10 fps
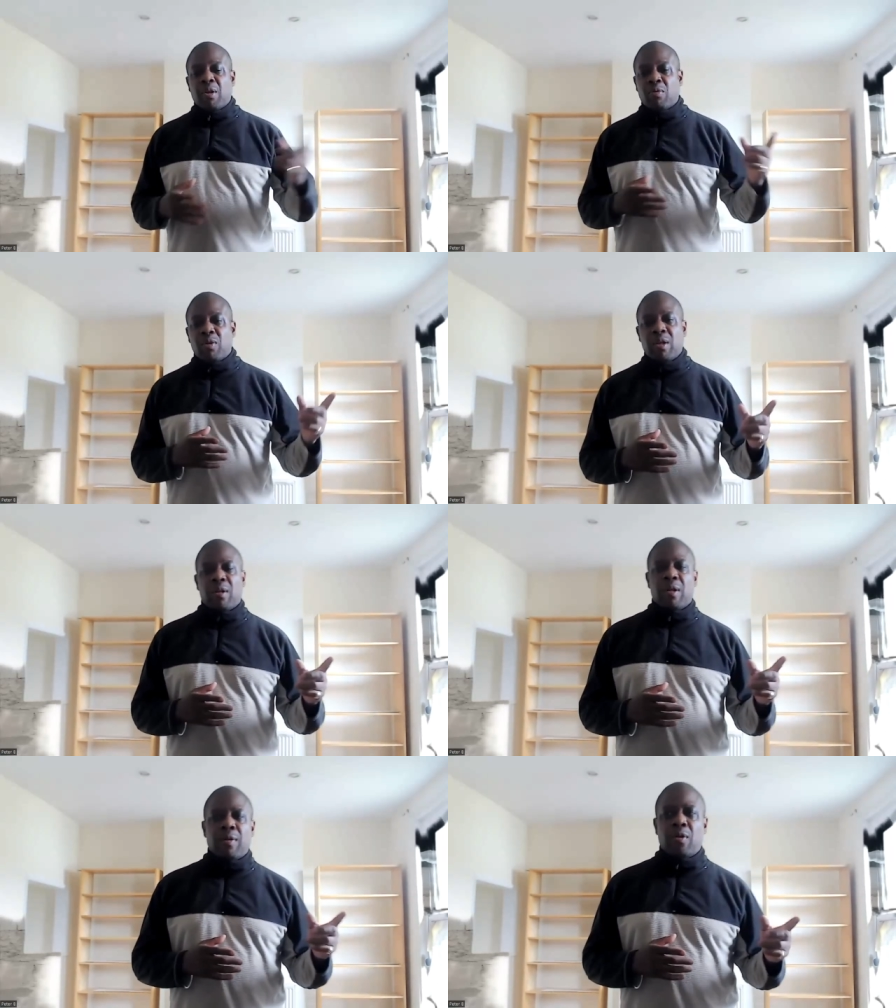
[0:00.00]

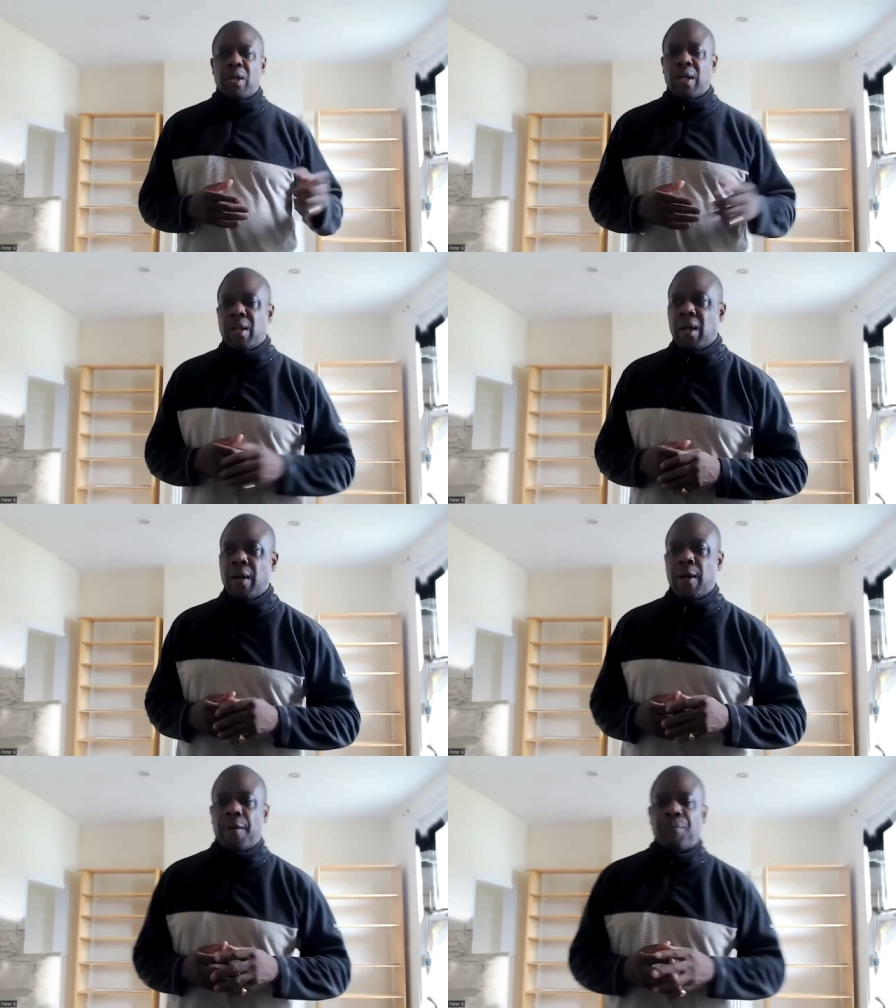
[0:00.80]
You, you see
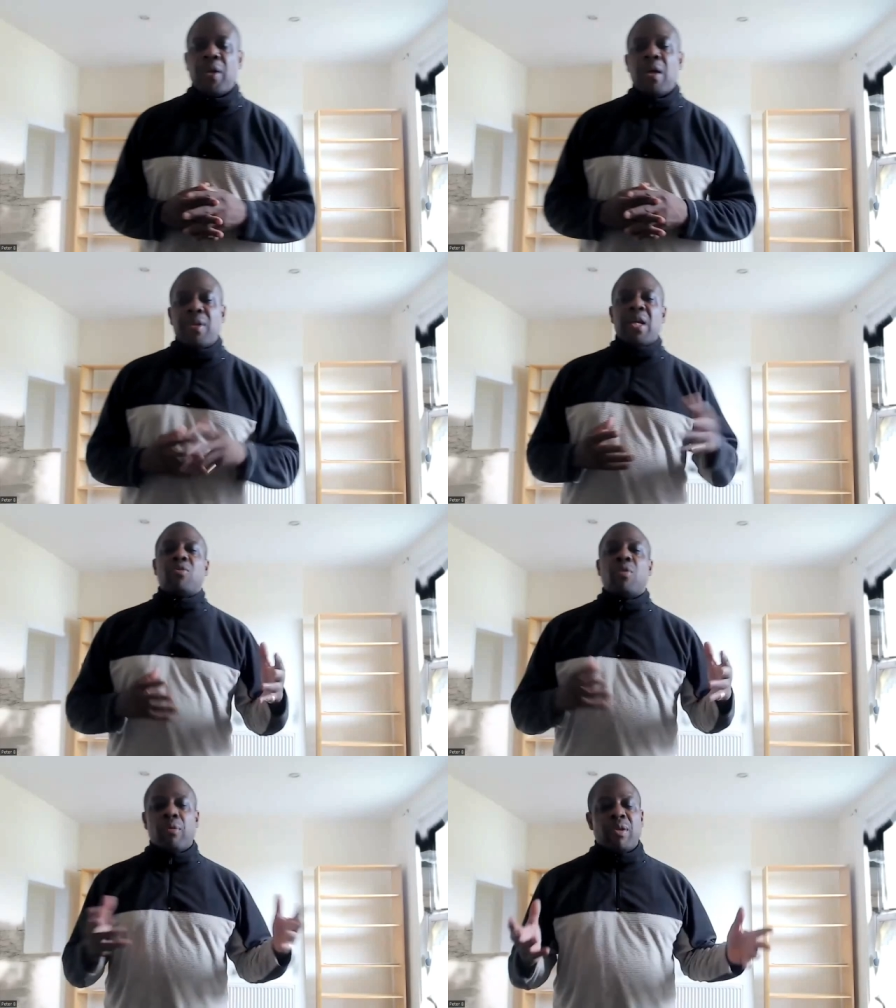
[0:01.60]
the uh, the
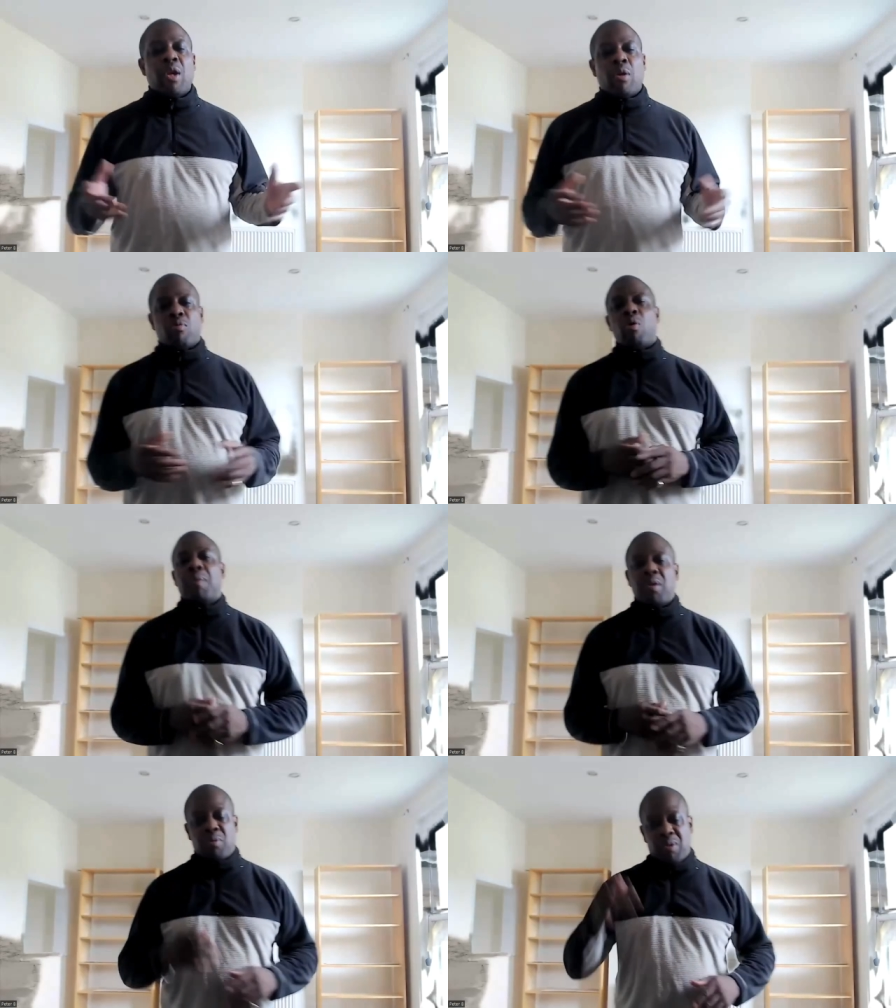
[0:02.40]
history of the
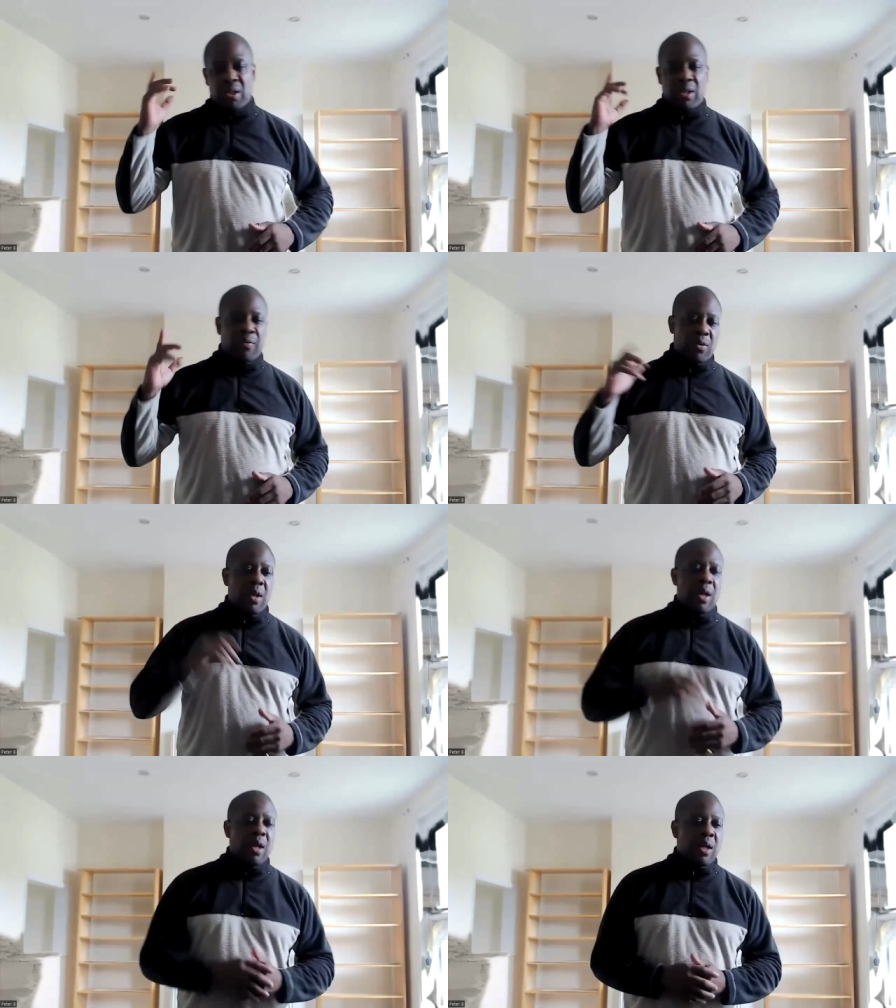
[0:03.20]
Yorubas, which is a different
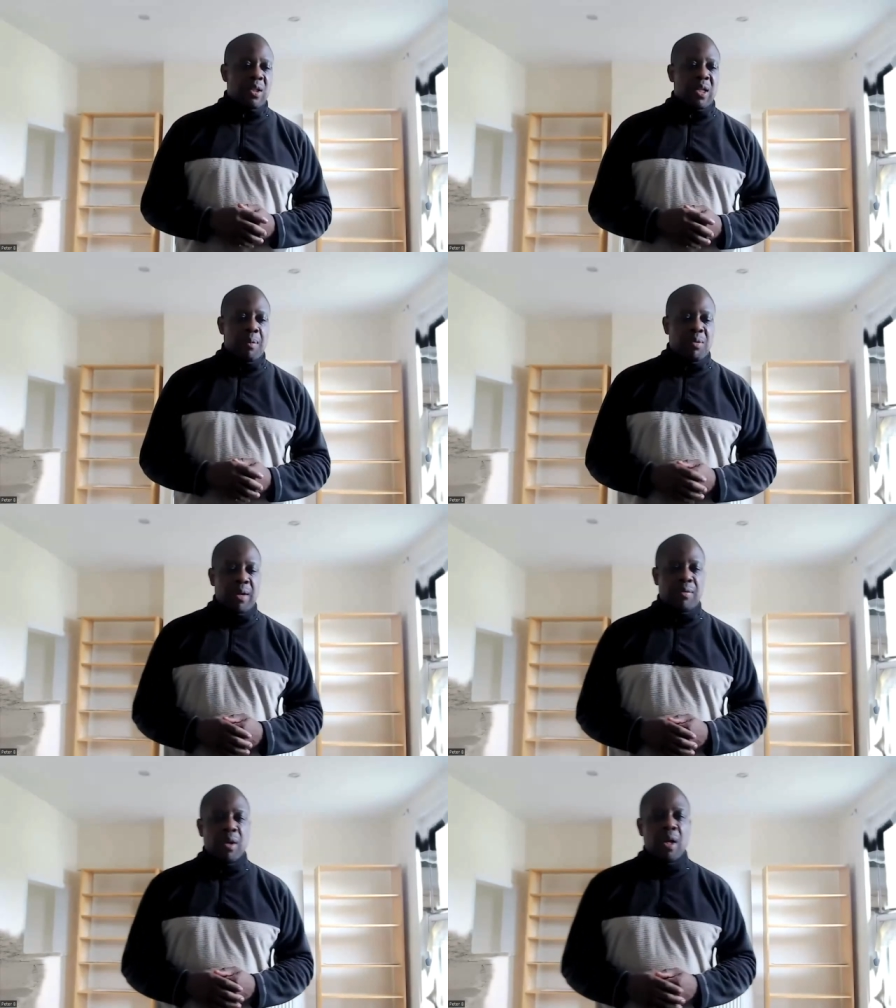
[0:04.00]
uh, subject.